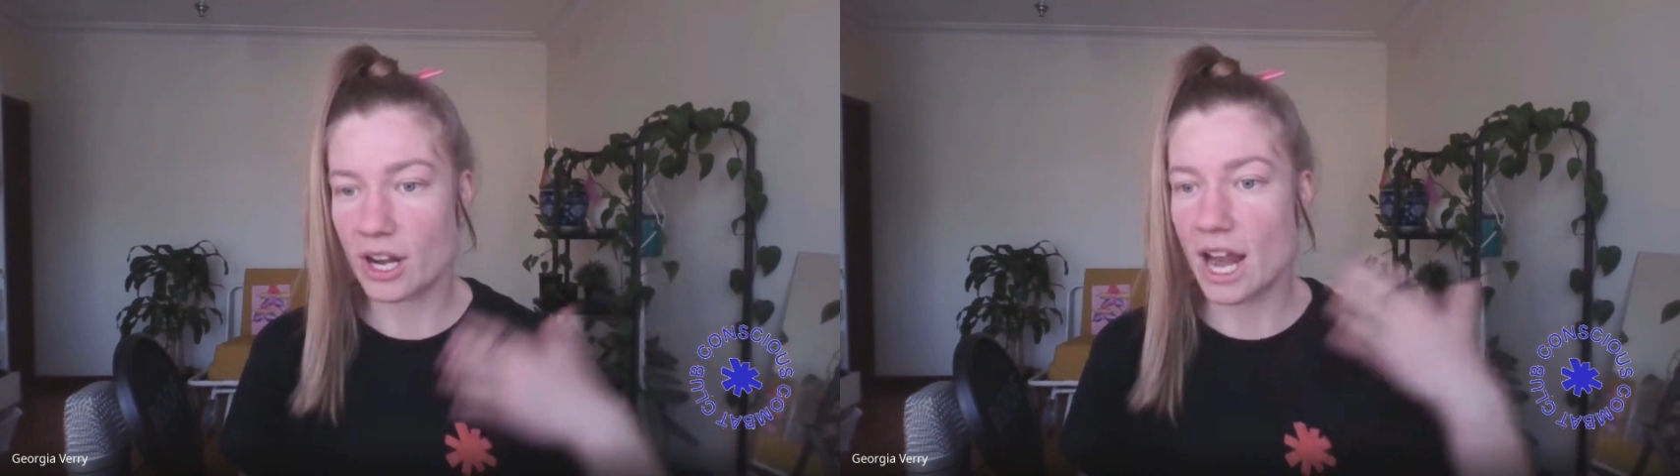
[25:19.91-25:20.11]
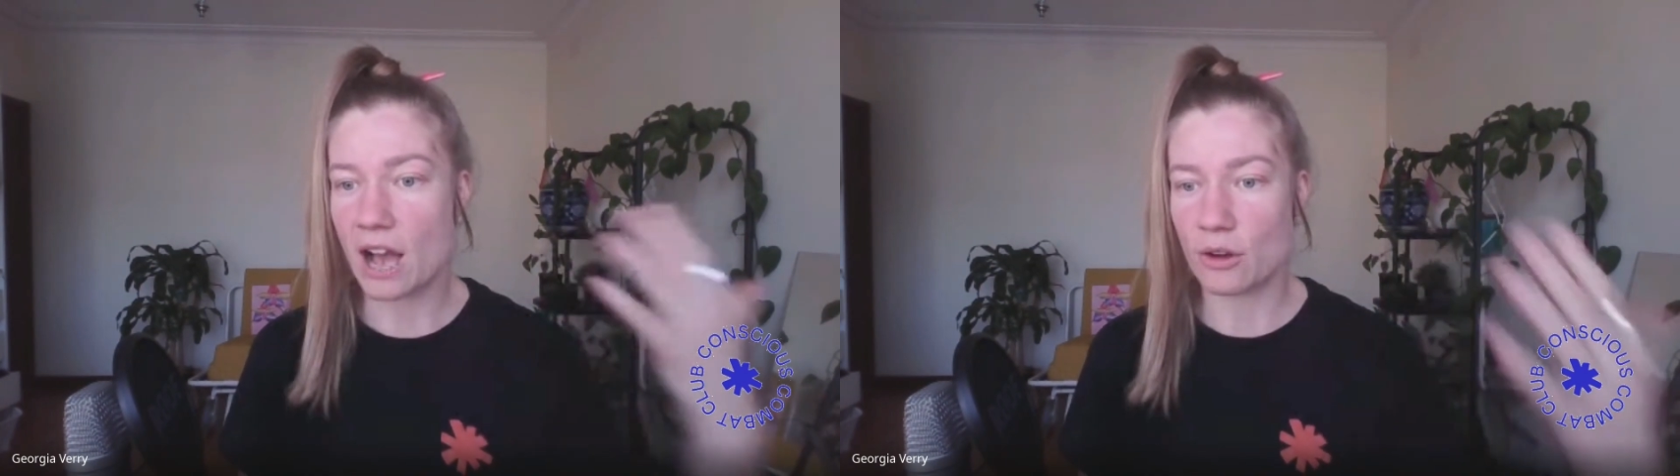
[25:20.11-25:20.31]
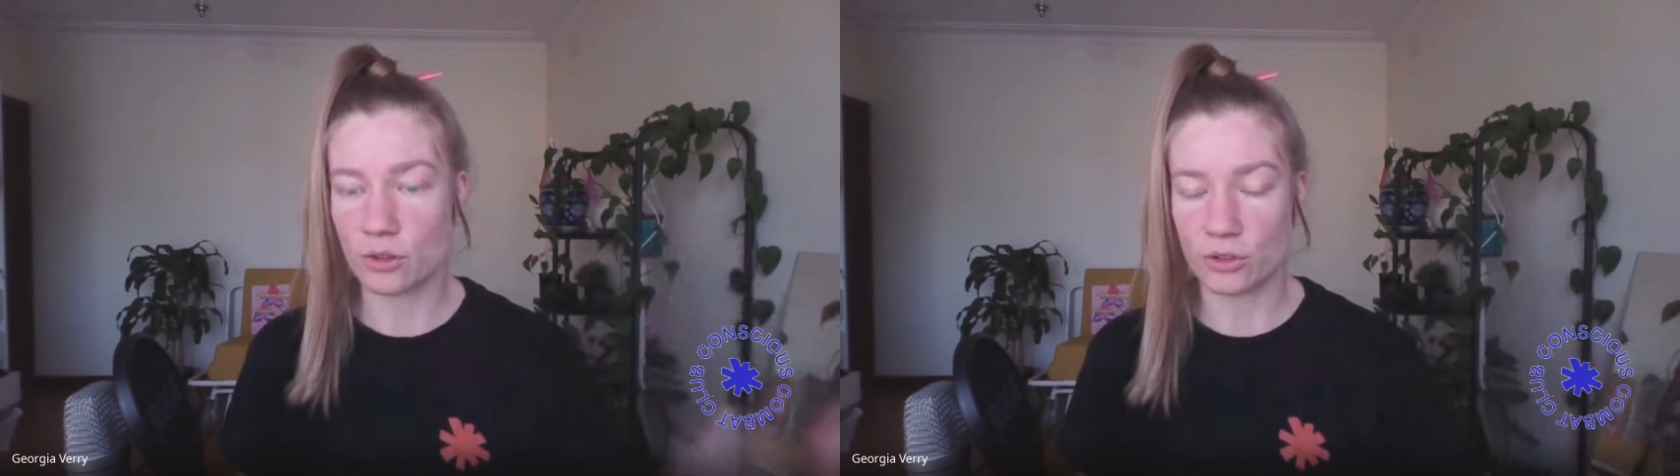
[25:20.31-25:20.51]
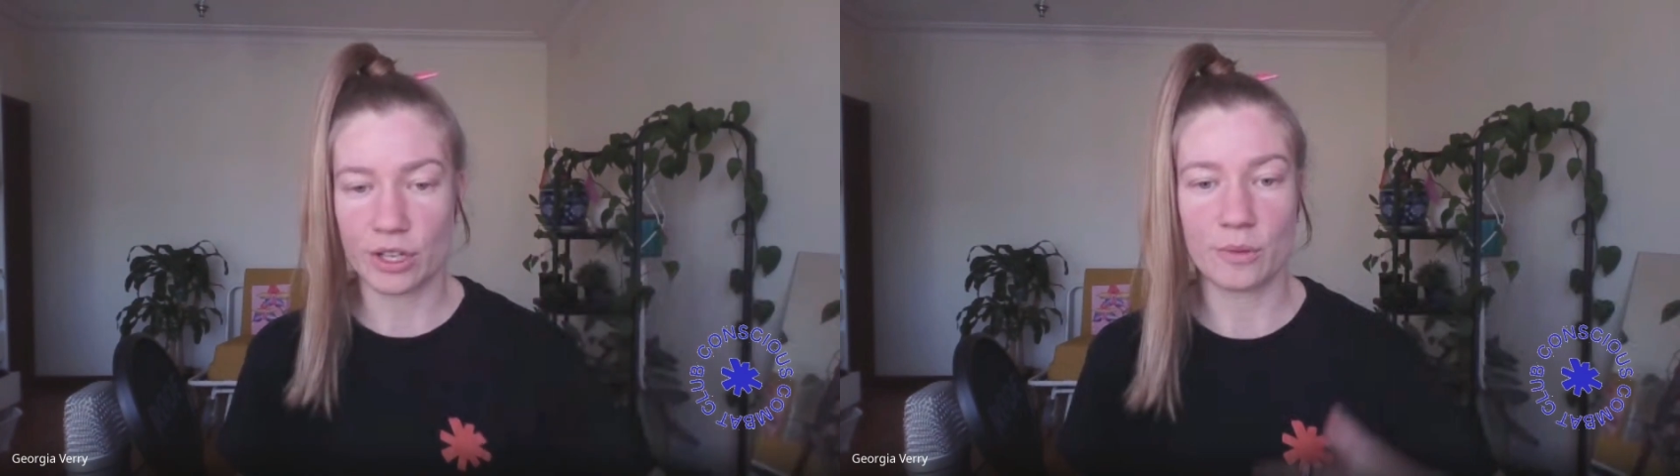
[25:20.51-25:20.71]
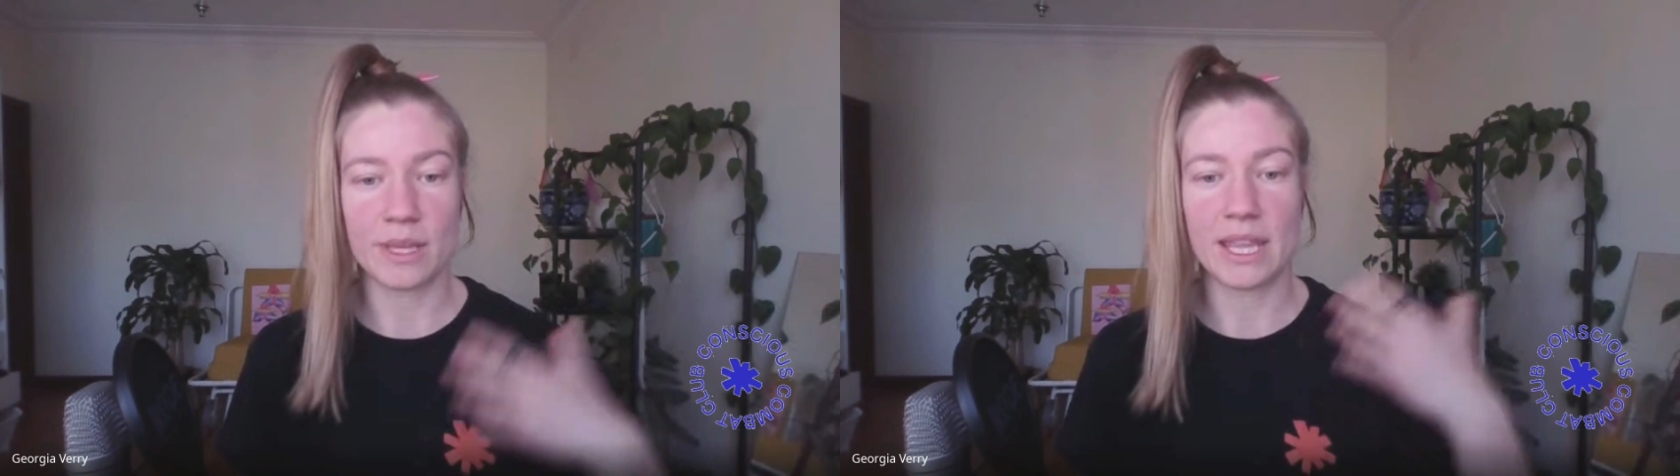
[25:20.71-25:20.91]
an
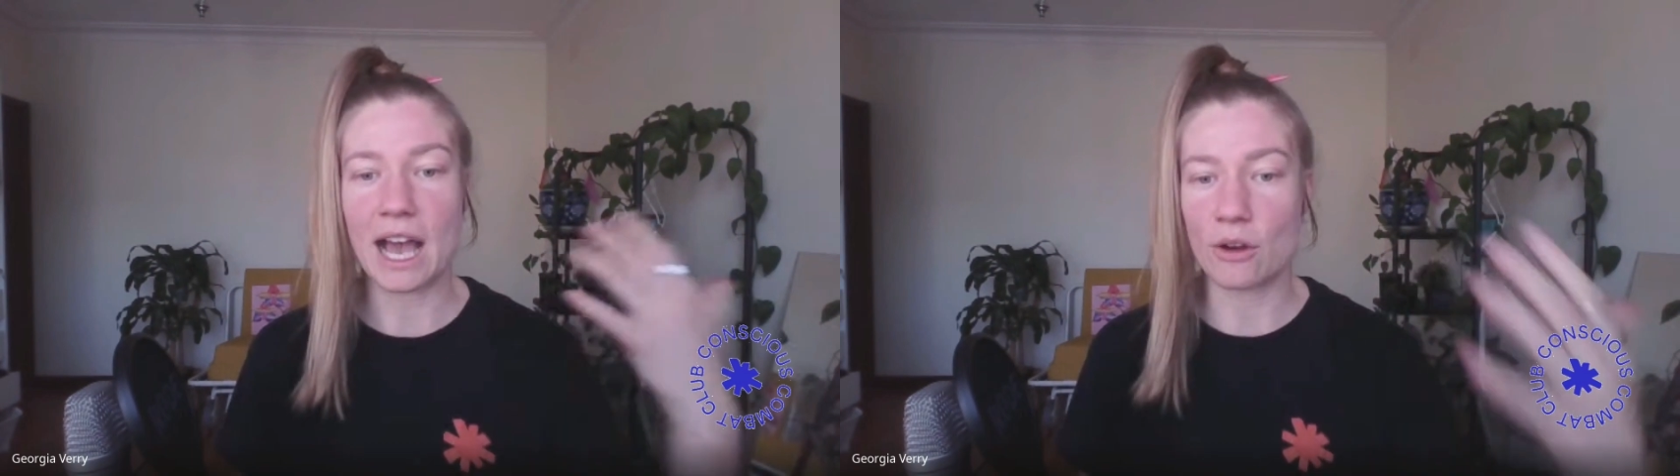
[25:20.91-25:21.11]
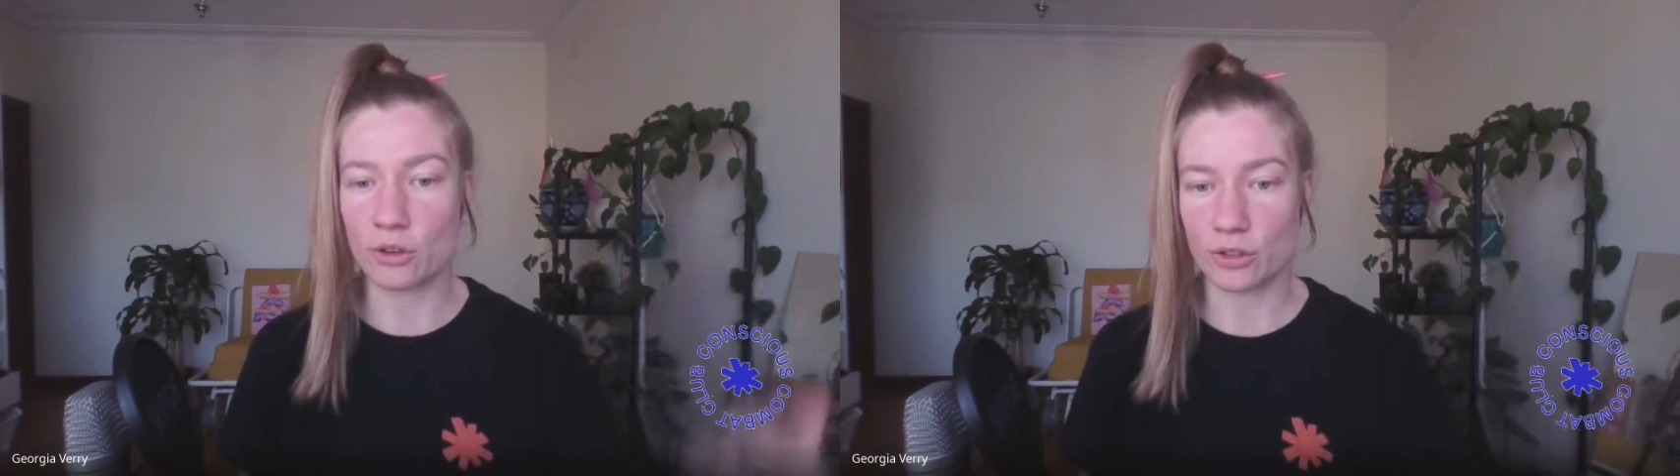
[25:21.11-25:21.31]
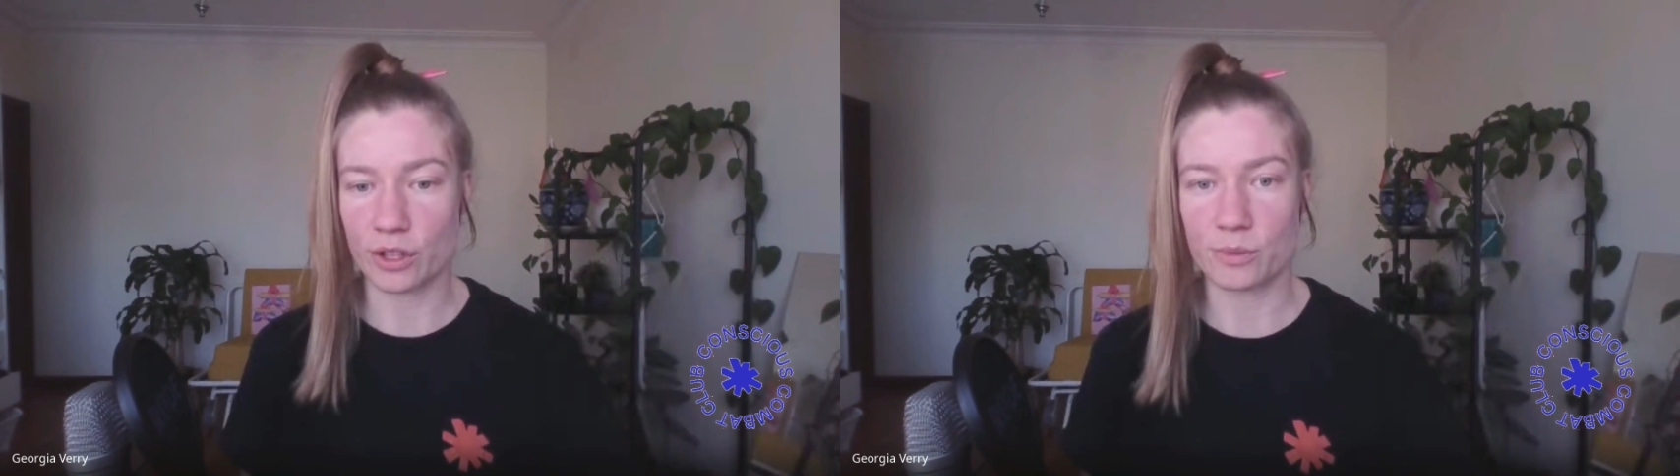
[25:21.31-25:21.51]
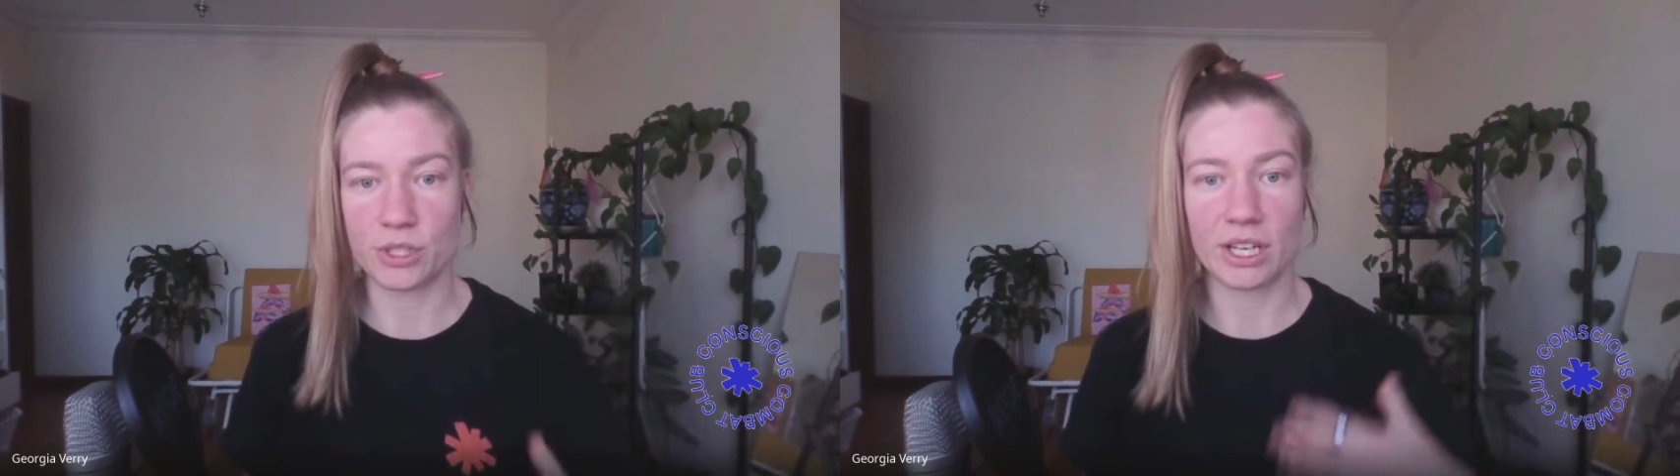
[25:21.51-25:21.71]
algorithm and the algorithm's